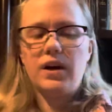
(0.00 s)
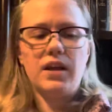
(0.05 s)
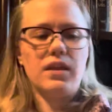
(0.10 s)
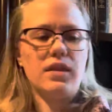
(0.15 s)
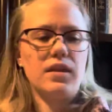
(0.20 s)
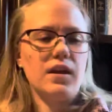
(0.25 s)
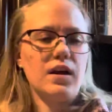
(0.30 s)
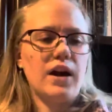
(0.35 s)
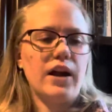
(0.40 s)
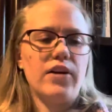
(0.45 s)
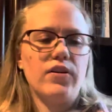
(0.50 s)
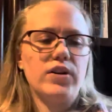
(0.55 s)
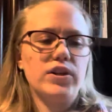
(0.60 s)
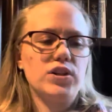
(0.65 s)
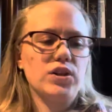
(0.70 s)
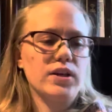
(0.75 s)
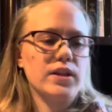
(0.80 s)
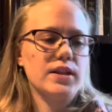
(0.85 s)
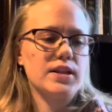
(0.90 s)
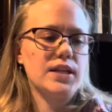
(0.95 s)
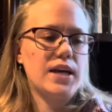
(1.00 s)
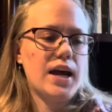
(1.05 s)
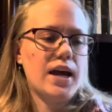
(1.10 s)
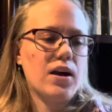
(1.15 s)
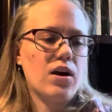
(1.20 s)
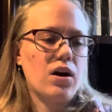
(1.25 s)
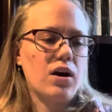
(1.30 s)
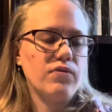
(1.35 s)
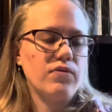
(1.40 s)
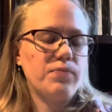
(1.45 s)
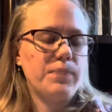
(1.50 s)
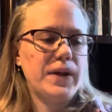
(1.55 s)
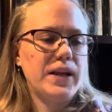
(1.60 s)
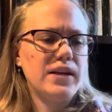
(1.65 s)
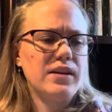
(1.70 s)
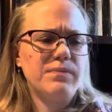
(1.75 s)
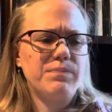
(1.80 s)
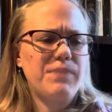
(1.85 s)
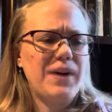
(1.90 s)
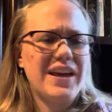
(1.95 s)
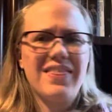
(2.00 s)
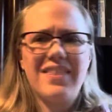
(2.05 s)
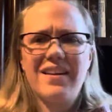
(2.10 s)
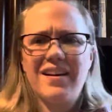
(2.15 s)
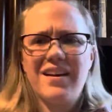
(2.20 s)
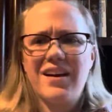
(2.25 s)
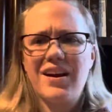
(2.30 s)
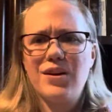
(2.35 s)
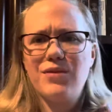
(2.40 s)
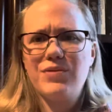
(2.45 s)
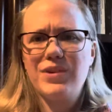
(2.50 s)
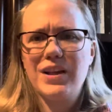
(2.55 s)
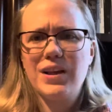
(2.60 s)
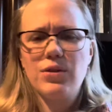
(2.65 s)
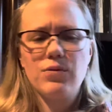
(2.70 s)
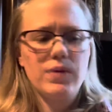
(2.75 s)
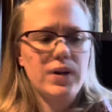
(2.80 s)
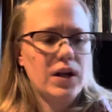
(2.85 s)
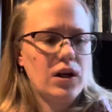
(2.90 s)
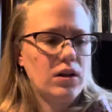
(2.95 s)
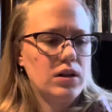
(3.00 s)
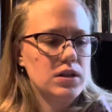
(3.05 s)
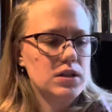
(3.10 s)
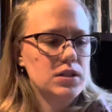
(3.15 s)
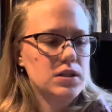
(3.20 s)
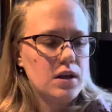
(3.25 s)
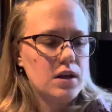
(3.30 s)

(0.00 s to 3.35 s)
think I already took the tag off, but I think I got it for like $3.